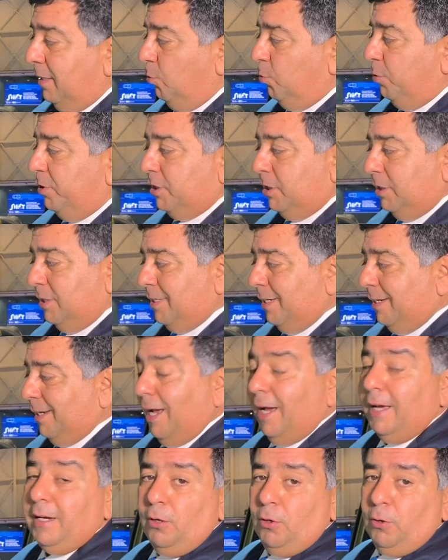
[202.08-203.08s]
which is an
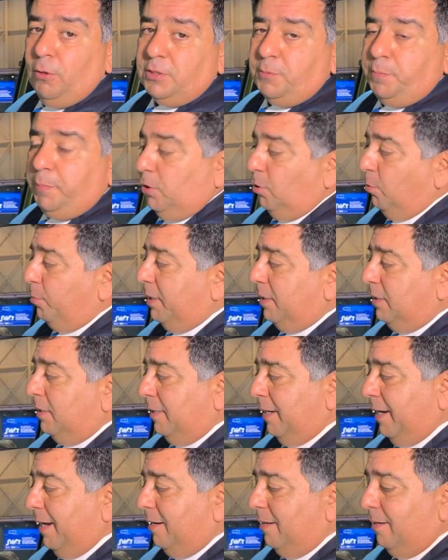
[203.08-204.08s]
analog
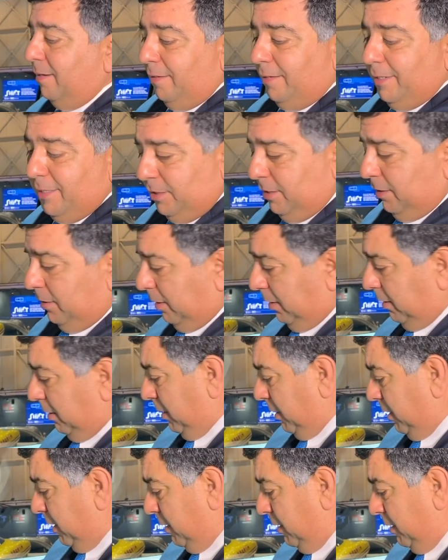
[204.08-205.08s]
speedometer and a digital
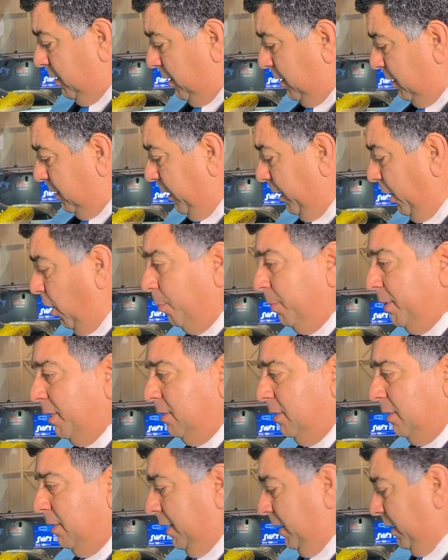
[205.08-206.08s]

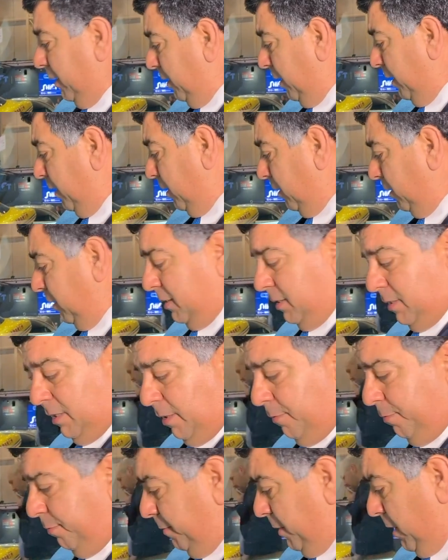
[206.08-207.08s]
tachometer and other
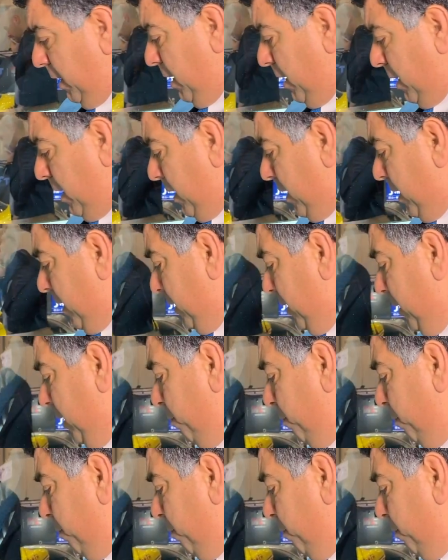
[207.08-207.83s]
stuff. The